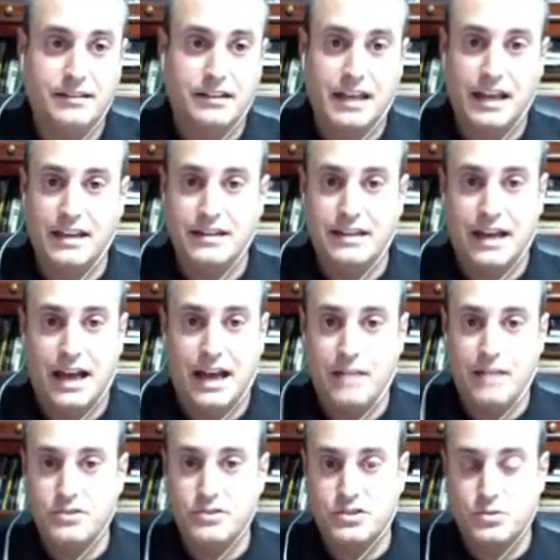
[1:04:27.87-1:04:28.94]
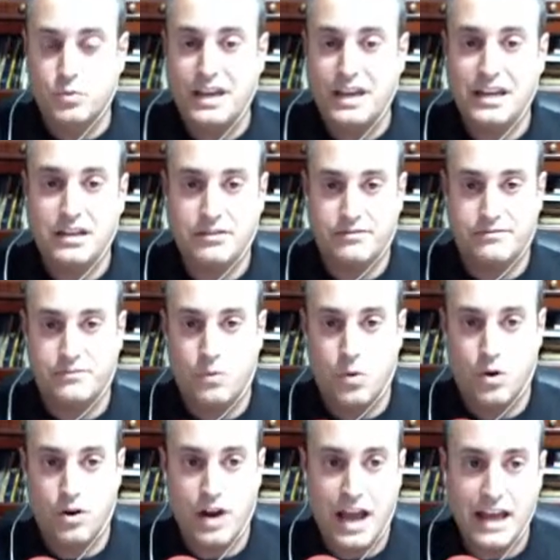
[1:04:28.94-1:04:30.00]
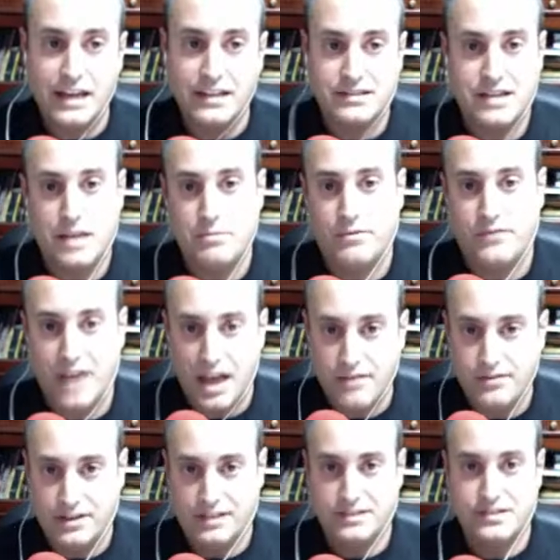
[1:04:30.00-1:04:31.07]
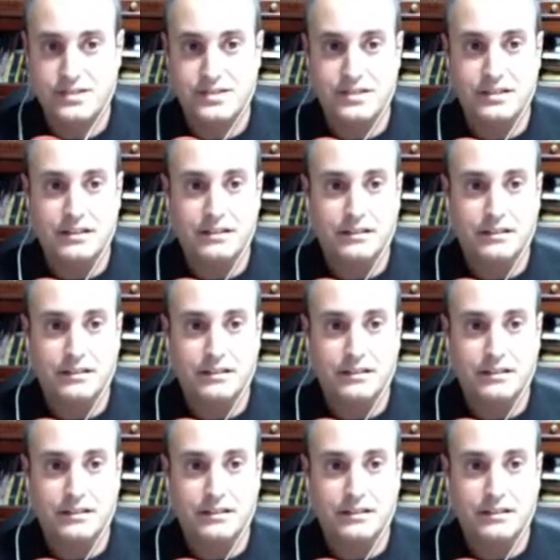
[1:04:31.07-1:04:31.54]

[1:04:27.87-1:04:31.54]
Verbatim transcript: again, I'm just waiting for any type of evidence